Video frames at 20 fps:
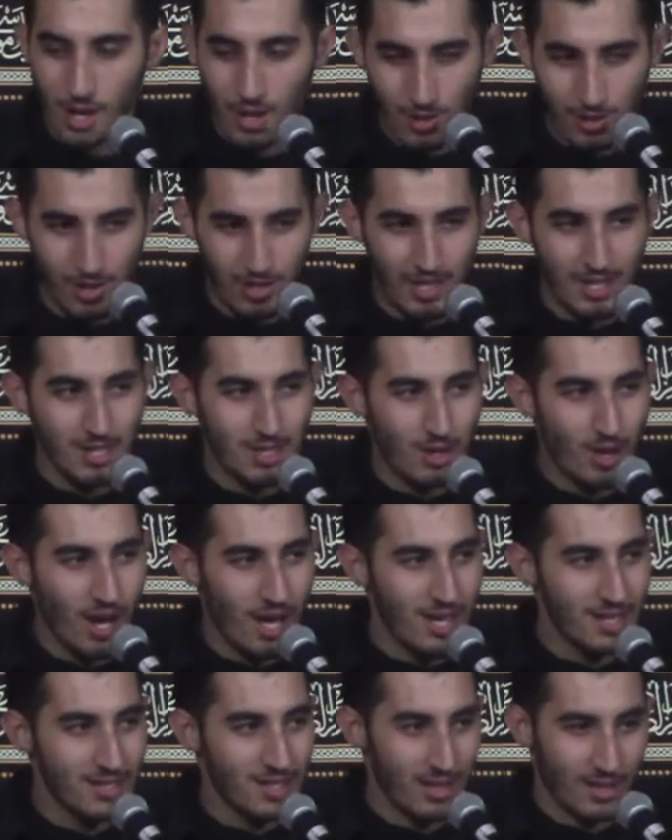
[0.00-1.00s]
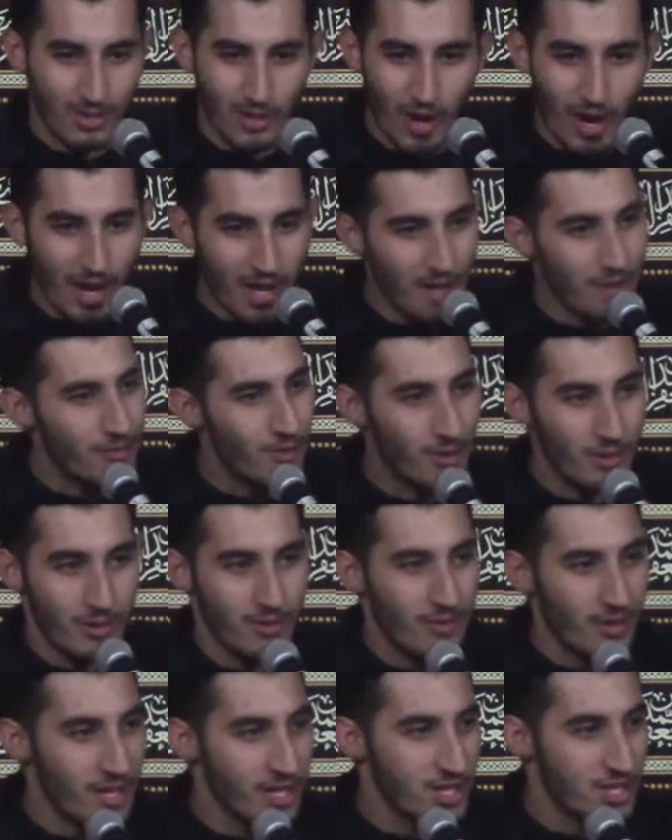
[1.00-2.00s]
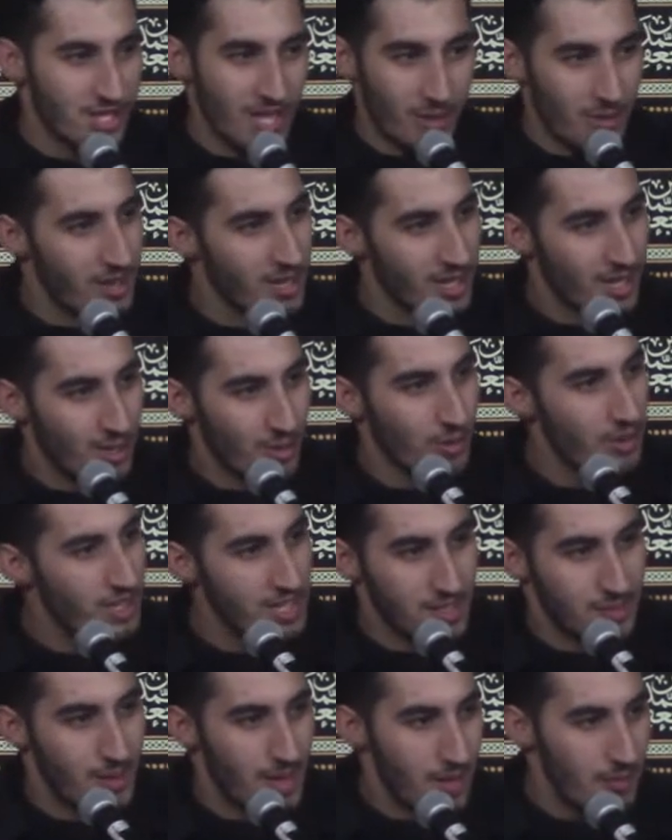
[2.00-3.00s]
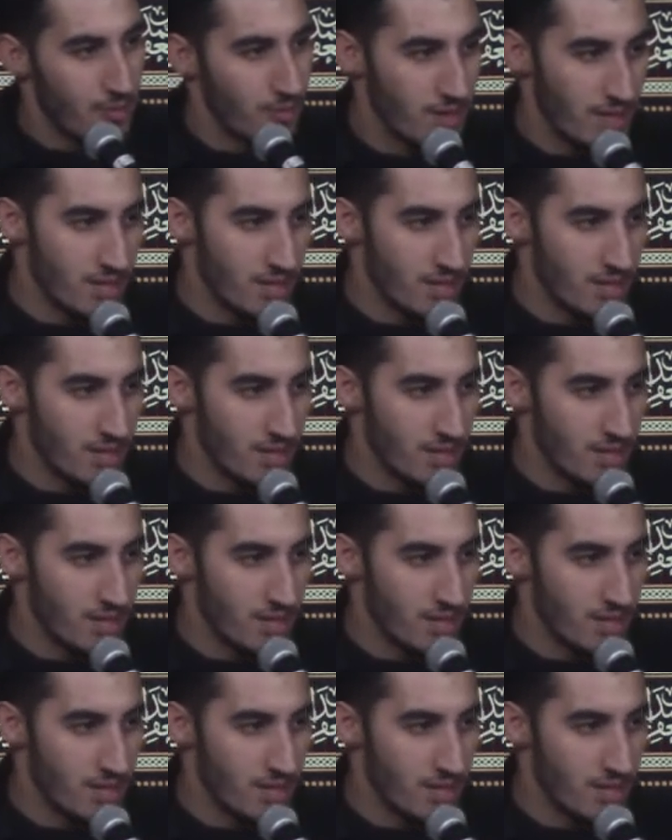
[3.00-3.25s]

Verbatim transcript: So these guys are dying for revenge. They want to kill these people.